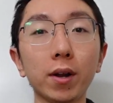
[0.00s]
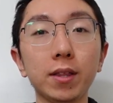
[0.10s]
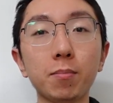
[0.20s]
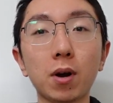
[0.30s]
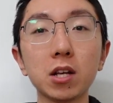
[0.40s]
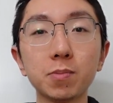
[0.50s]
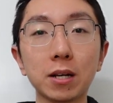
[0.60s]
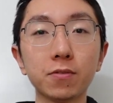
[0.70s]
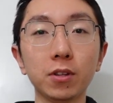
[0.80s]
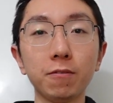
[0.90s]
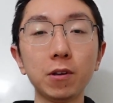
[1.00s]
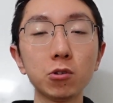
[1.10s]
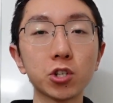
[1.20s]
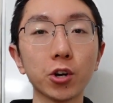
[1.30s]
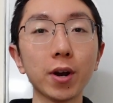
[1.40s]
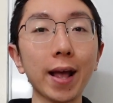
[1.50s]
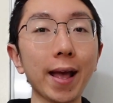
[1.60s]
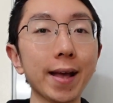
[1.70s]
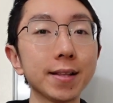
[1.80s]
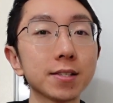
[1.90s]
are the prospects for the future,
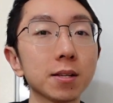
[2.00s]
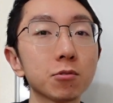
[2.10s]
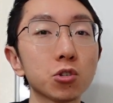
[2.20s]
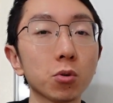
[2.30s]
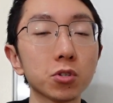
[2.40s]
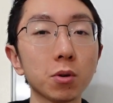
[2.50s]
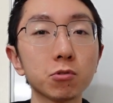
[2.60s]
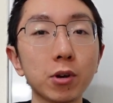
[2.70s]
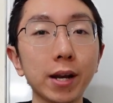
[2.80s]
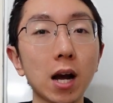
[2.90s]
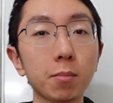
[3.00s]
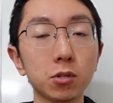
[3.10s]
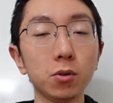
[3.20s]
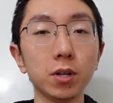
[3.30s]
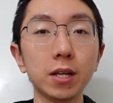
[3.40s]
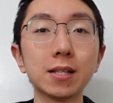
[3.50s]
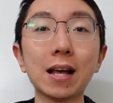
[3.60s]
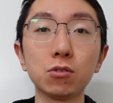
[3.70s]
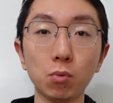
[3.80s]
and some short-term trading opportunities as